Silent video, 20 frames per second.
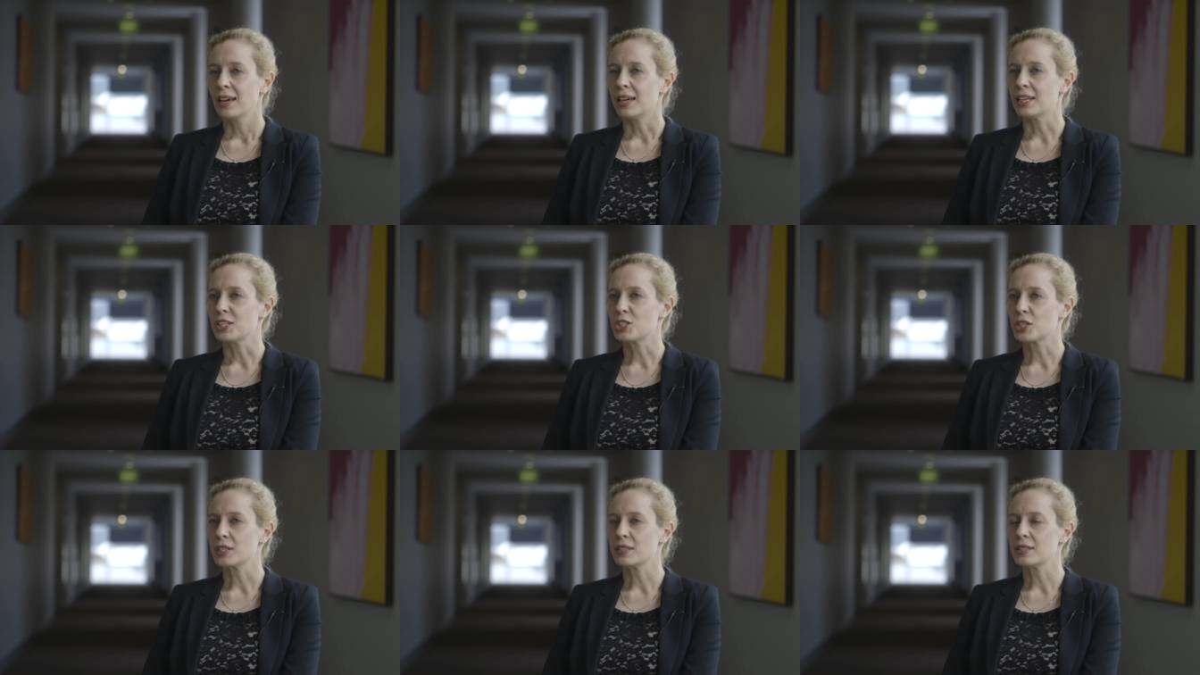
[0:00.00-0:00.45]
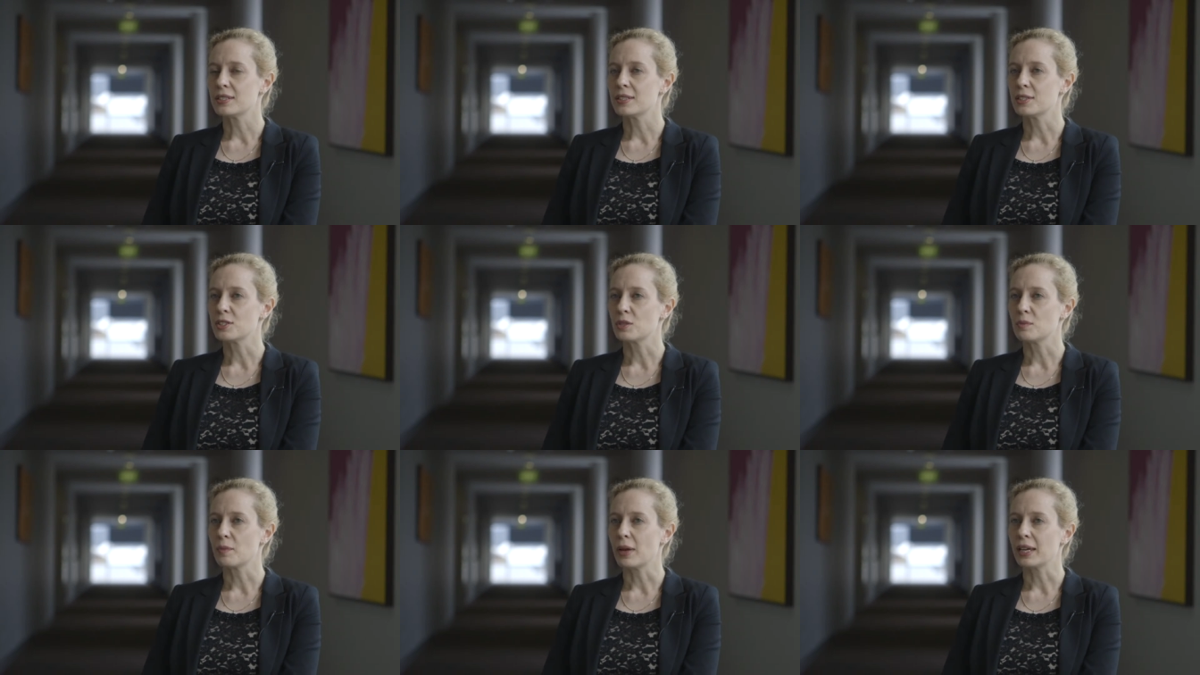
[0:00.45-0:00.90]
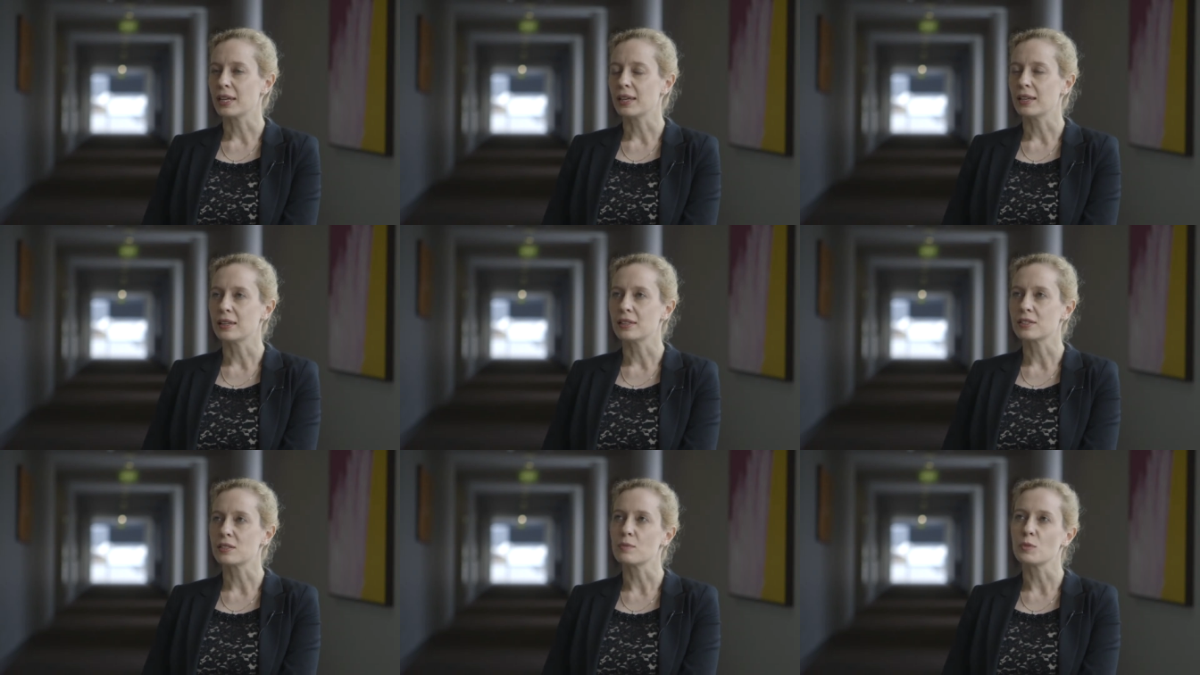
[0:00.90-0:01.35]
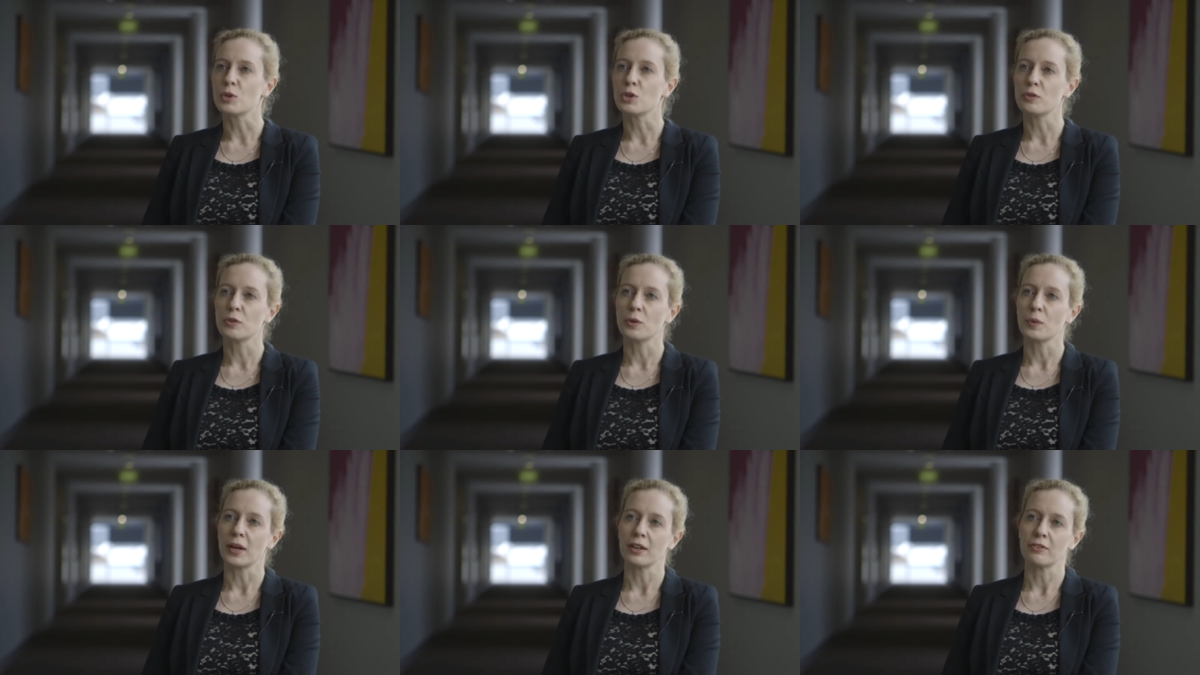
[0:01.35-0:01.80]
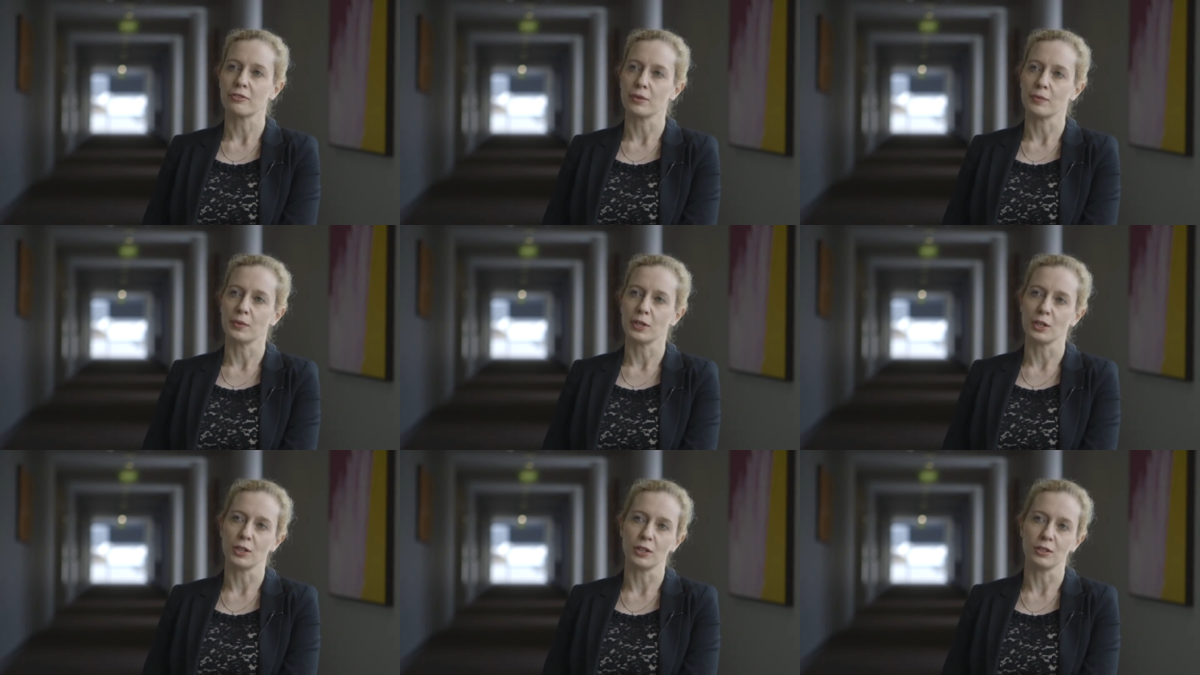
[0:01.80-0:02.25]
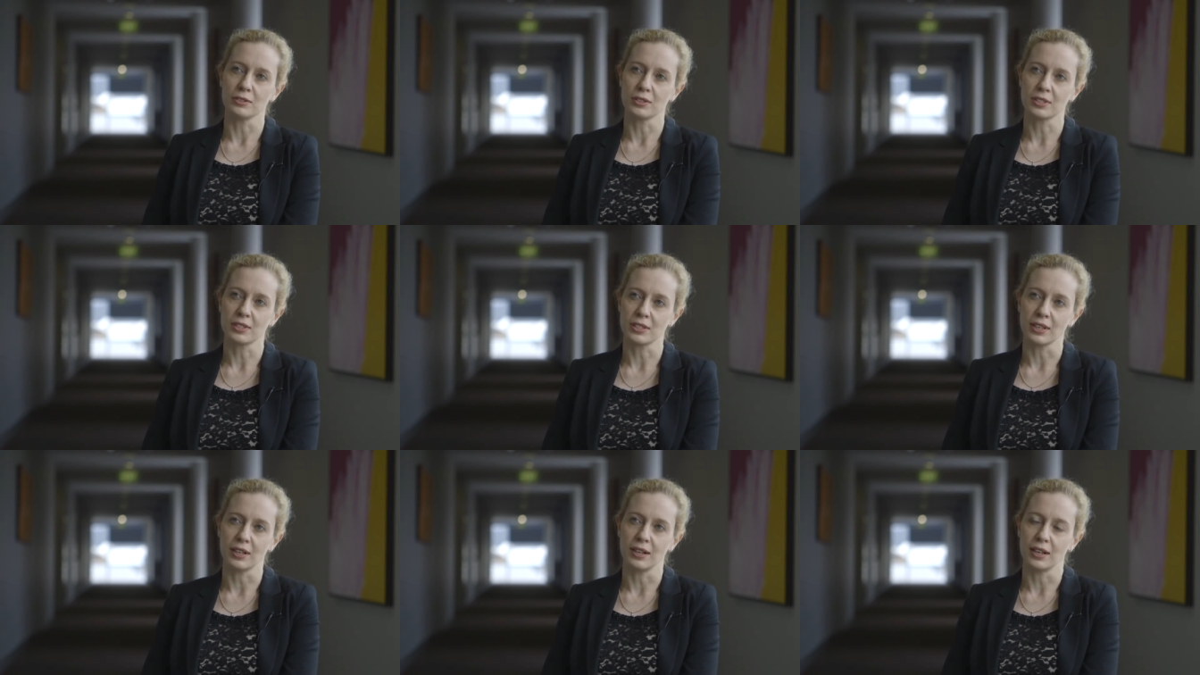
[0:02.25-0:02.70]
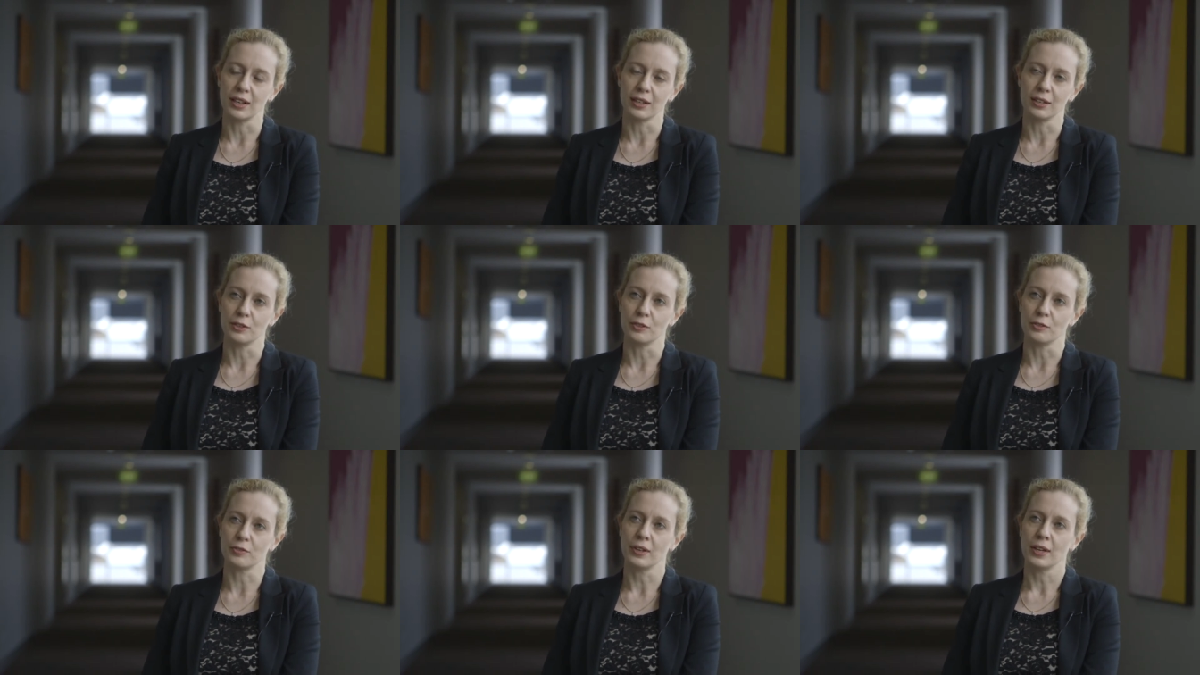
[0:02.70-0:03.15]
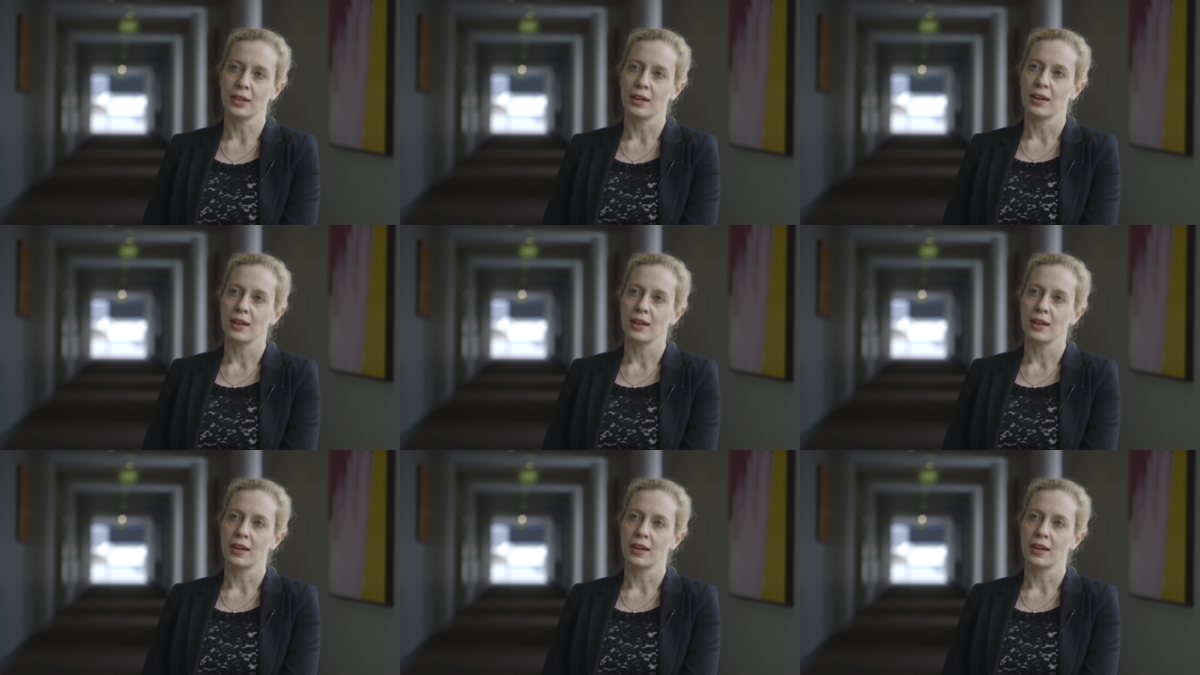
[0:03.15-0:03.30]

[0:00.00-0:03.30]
And shared decision making is a move away from the old style of